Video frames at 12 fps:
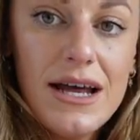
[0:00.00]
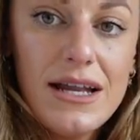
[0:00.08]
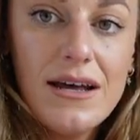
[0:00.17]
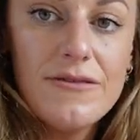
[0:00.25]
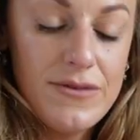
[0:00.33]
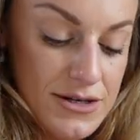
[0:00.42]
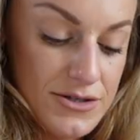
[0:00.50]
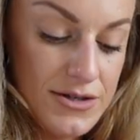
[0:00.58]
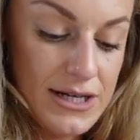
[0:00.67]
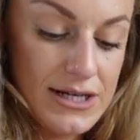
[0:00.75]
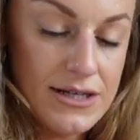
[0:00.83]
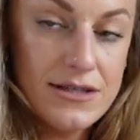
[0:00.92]
I love wearing
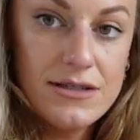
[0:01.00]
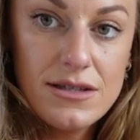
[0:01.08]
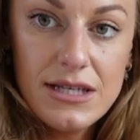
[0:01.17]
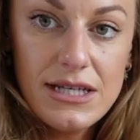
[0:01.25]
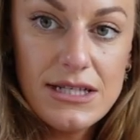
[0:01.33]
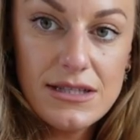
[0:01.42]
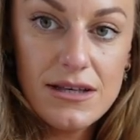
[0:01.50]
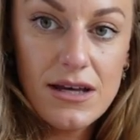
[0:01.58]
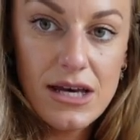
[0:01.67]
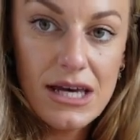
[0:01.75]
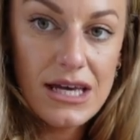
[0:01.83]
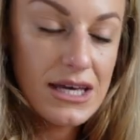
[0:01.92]
trainers. These
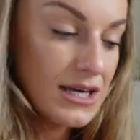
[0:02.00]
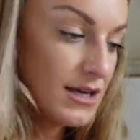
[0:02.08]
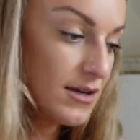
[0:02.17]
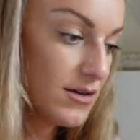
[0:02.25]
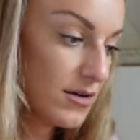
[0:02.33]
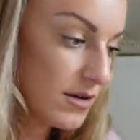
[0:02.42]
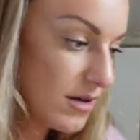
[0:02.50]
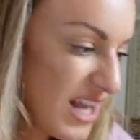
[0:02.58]
I got